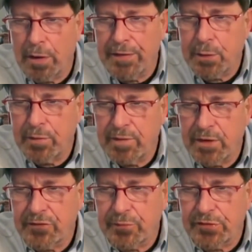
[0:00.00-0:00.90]
I think we've
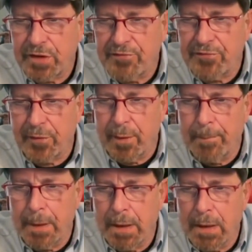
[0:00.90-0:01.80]
got some stuff
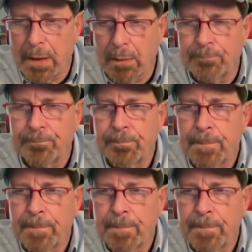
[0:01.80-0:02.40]
from